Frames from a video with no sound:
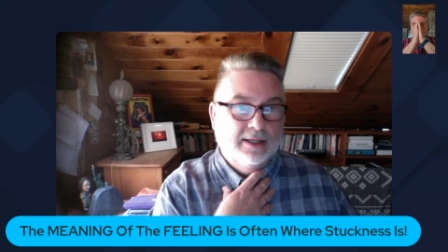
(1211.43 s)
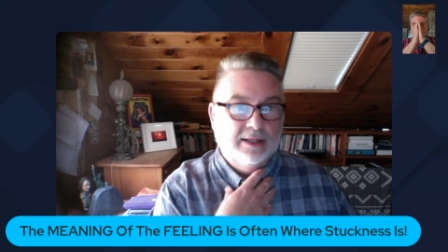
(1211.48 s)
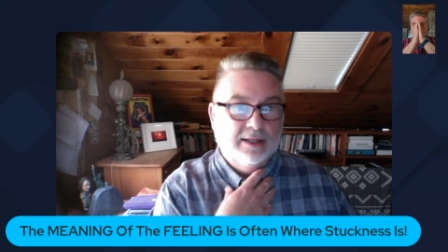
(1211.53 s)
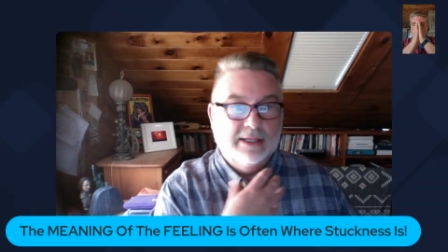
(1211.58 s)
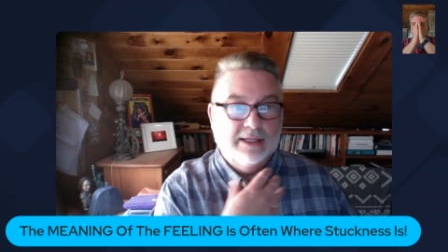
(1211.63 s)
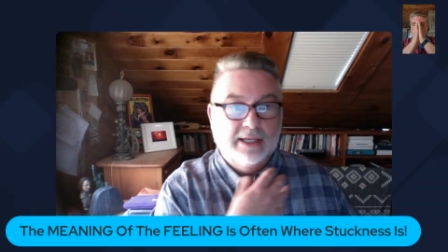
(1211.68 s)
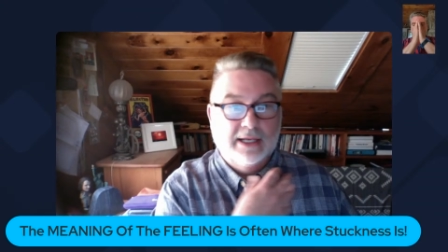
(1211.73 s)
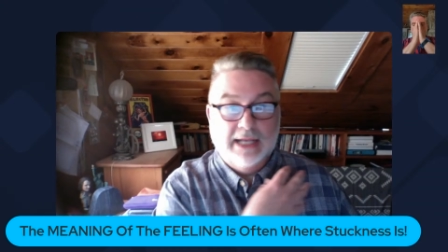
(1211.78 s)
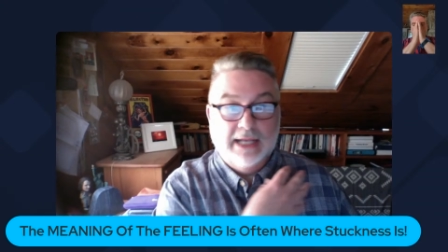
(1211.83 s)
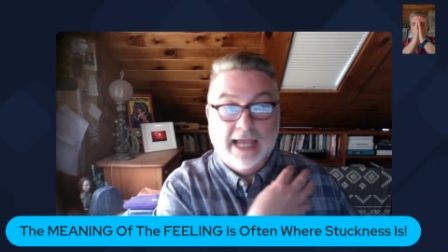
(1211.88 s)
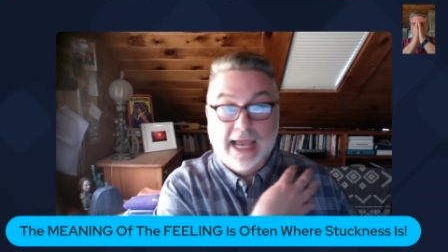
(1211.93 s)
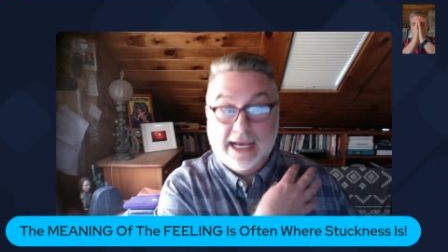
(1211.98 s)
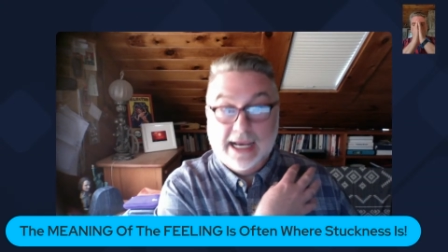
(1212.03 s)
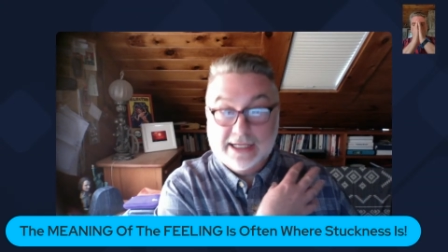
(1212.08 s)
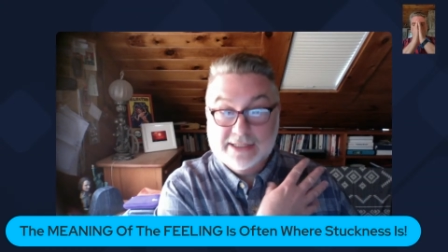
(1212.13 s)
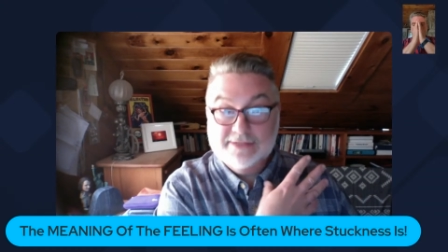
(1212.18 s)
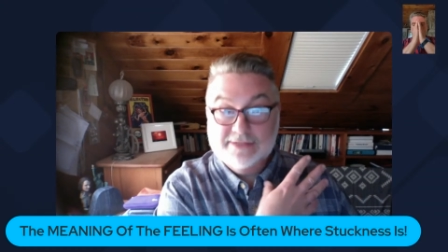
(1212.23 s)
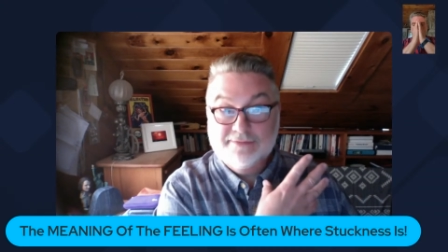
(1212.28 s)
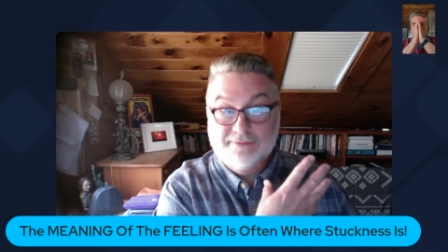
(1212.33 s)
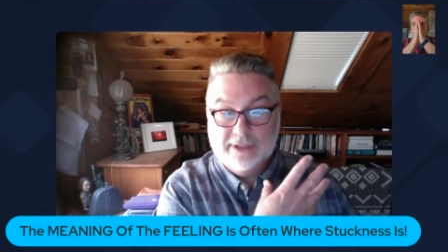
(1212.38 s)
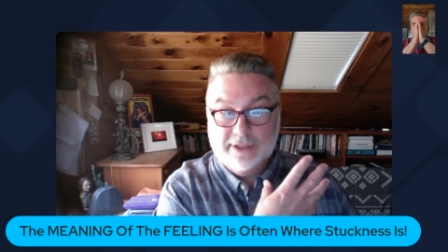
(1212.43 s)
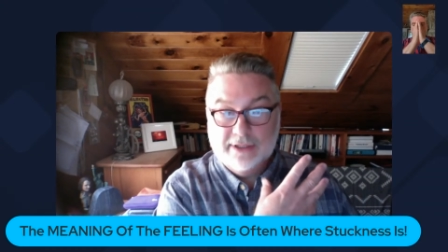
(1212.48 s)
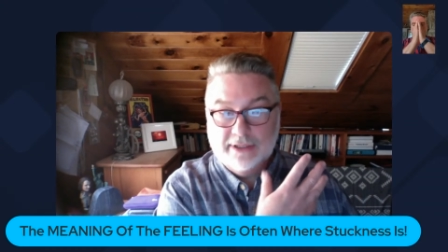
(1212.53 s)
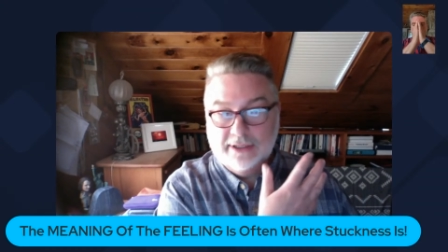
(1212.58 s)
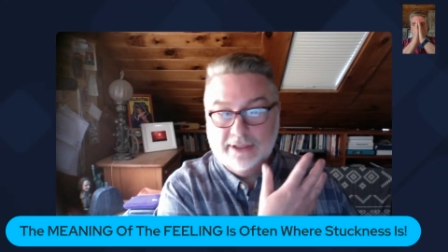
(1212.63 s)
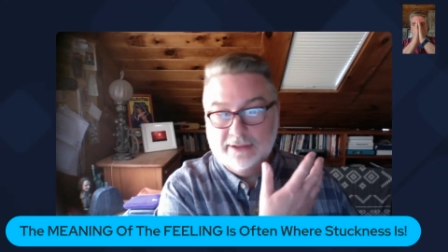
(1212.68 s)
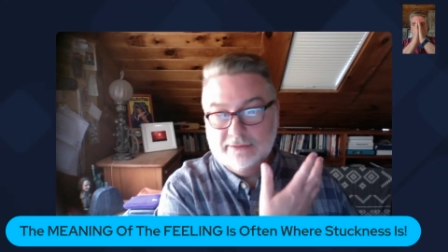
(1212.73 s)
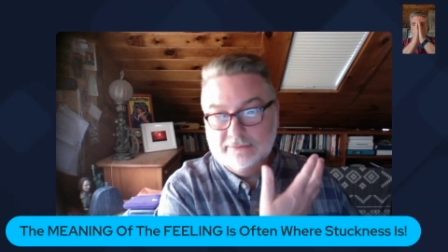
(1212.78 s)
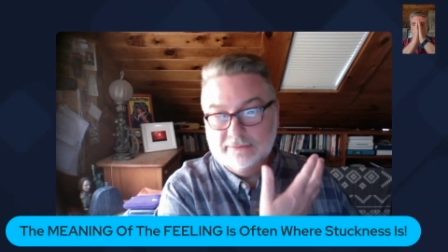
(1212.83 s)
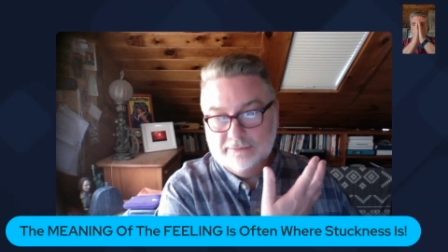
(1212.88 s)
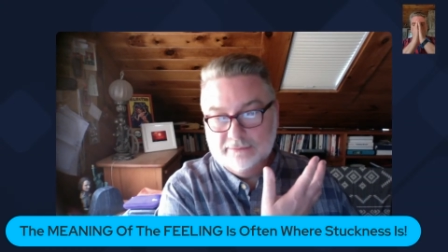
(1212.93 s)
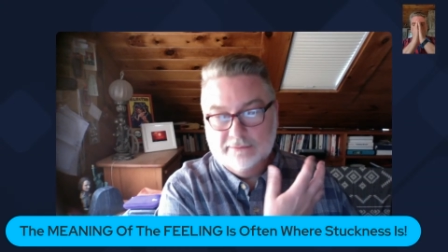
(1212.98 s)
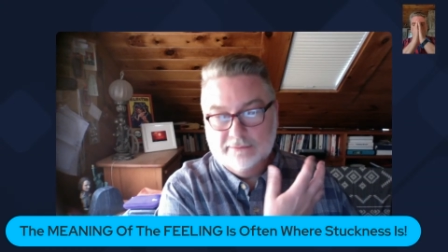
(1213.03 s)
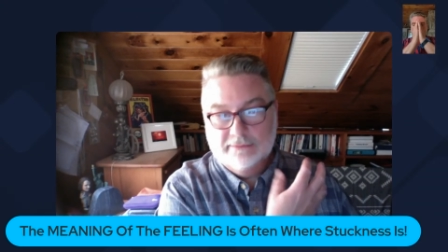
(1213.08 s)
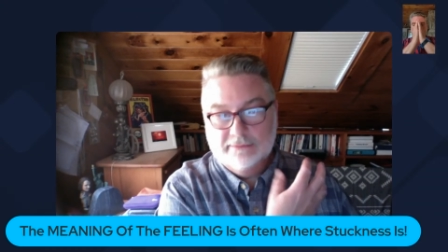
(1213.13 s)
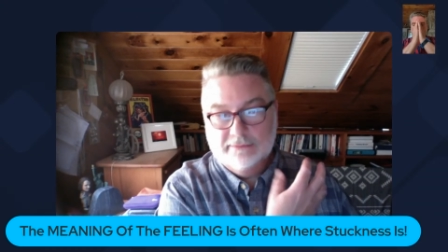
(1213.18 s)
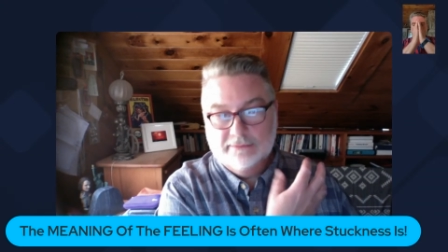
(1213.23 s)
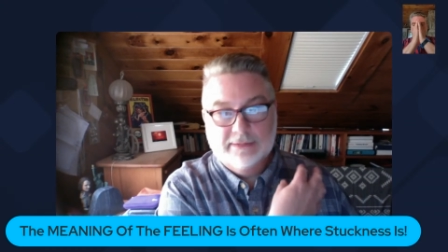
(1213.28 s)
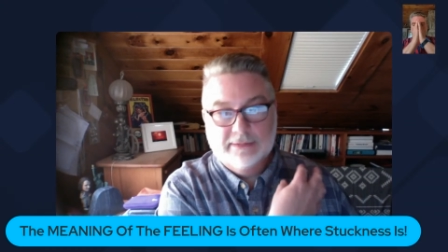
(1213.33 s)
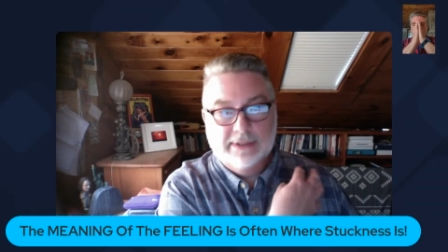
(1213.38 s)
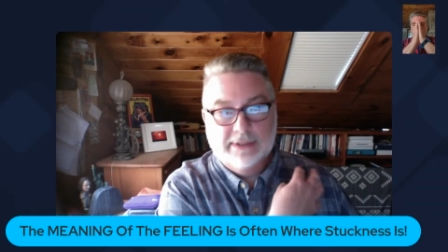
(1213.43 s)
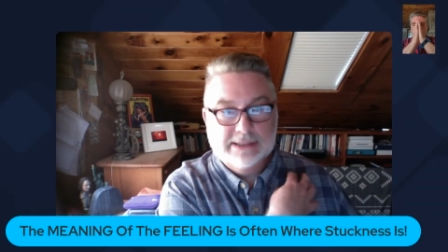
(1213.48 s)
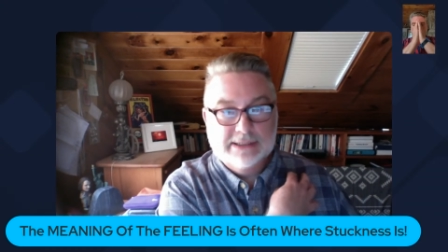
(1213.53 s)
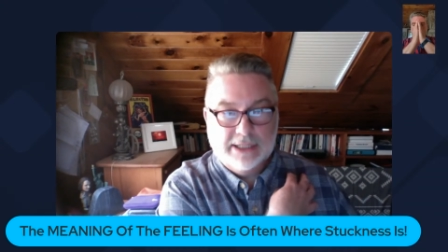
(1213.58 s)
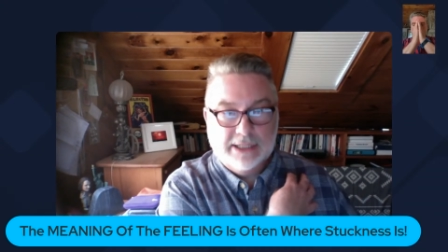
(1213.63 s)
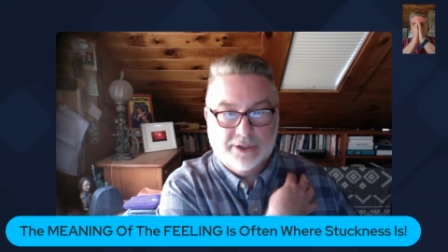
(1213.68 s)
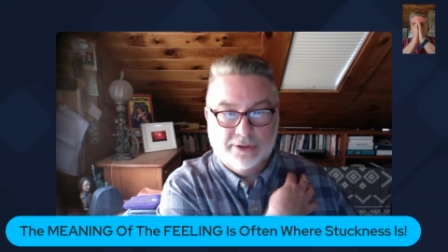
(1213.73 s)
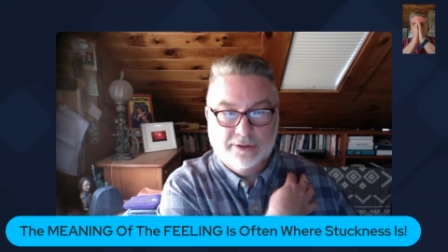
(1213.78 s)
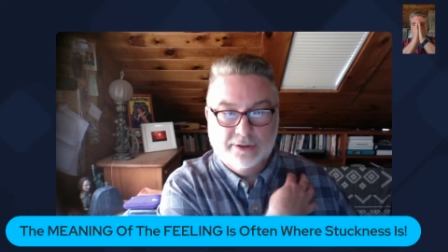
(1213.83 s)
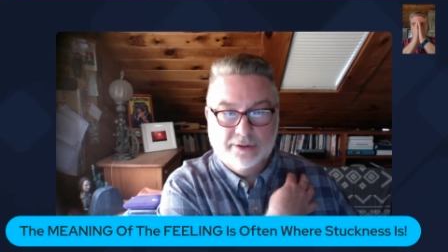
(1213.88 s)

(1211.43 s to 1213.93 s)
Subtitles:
that X feeling is here?